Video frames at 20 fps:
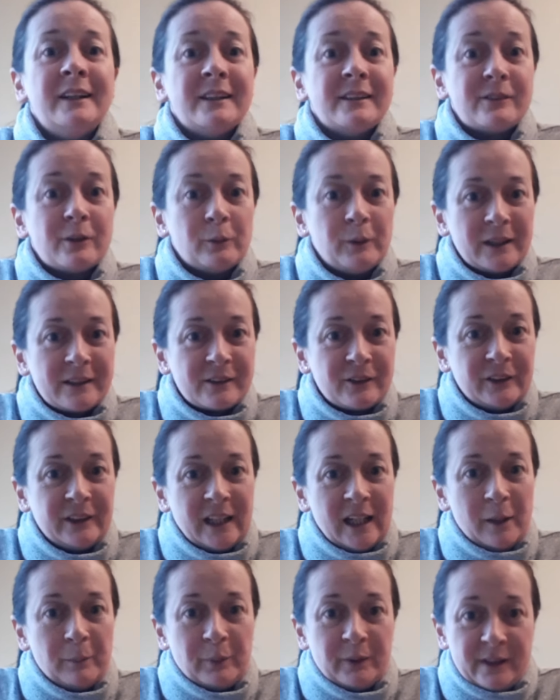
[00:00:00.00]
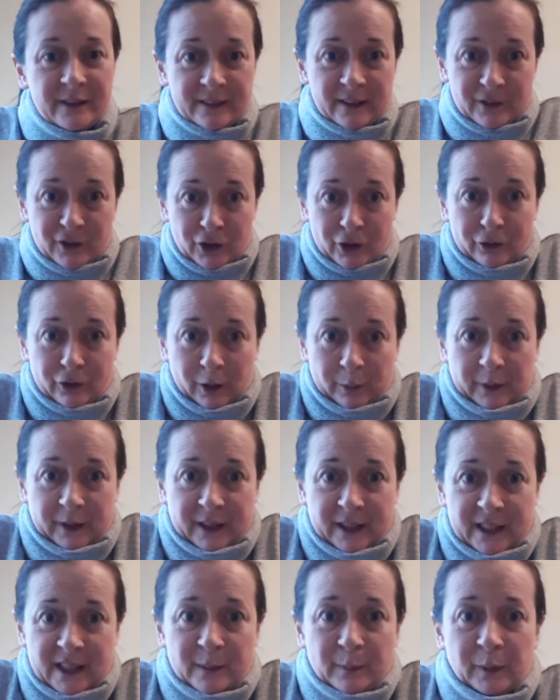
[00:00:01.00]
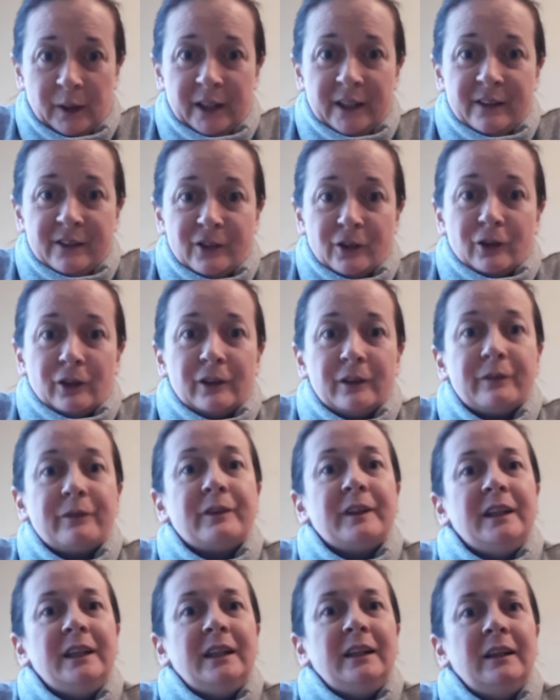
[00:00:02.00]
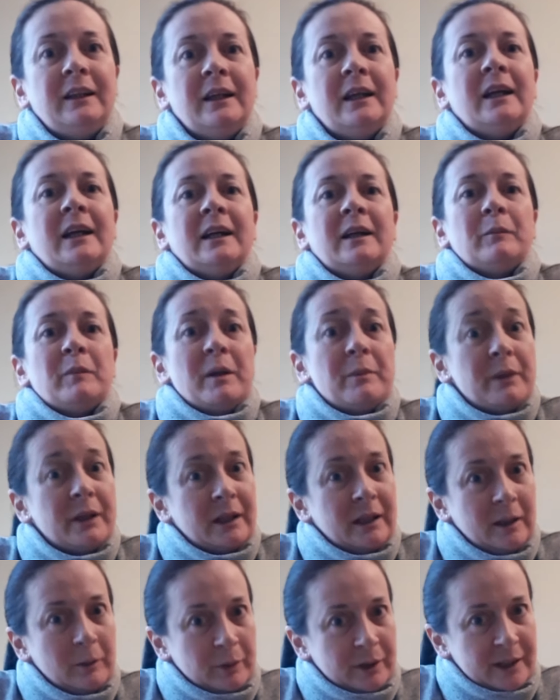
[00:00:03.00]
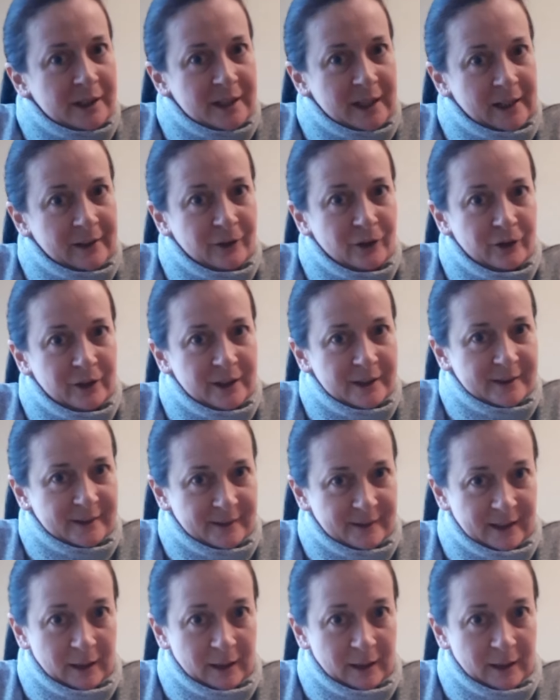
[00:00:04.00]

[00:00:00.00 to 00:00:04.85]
So what's going to happen is as you're rubbing these points, you're going to feel maybe a little bit of tenderness.